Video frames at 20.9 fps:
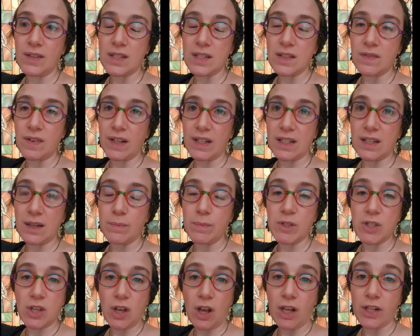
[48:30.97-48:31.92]
This victim
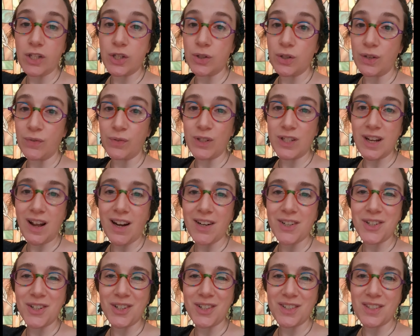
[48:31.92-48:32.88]
saw 2 different
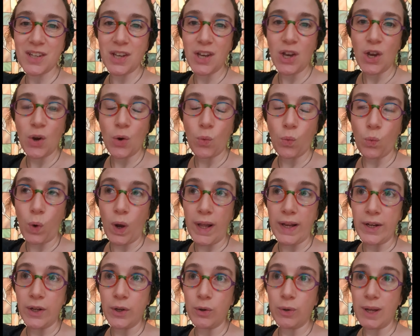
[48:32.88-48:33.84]
doctors.
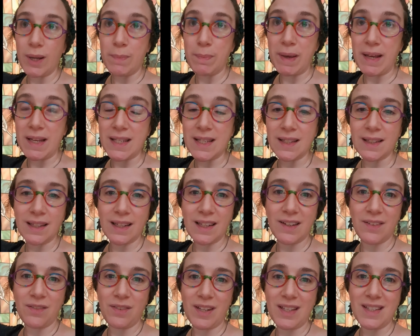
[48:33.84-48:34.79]
One who had basically
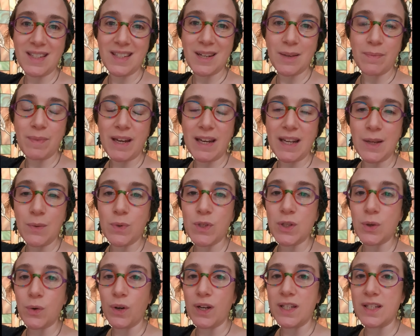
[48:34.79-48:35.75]
convinced him that he was
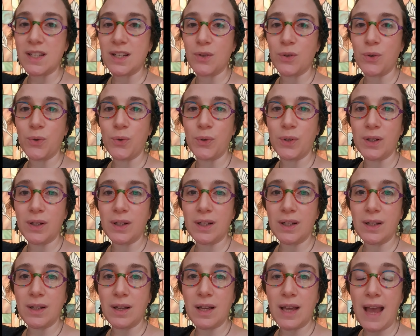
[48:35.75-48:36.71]
going to
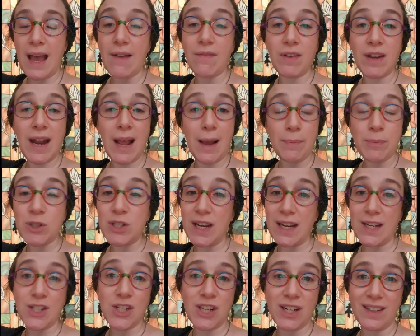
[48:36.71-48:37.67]
have an
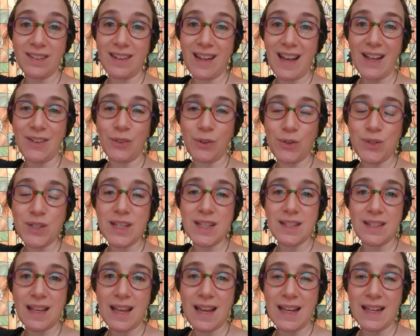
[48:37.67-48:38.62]
amputation and lose
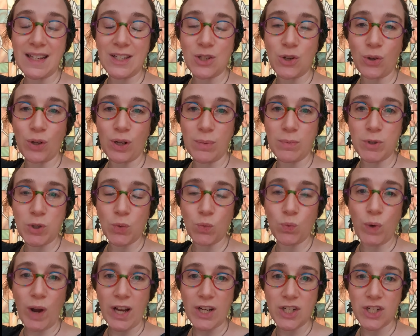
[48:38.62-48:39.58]
his leg, and told him to
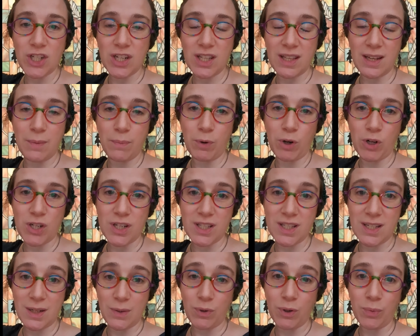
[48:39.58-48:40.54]
rush to the
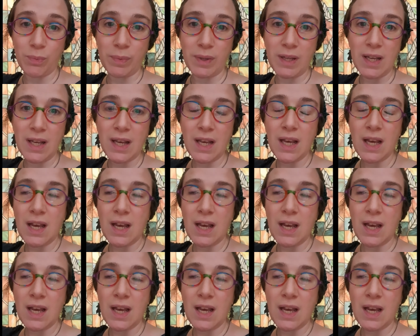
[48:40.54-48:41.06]
emergency room,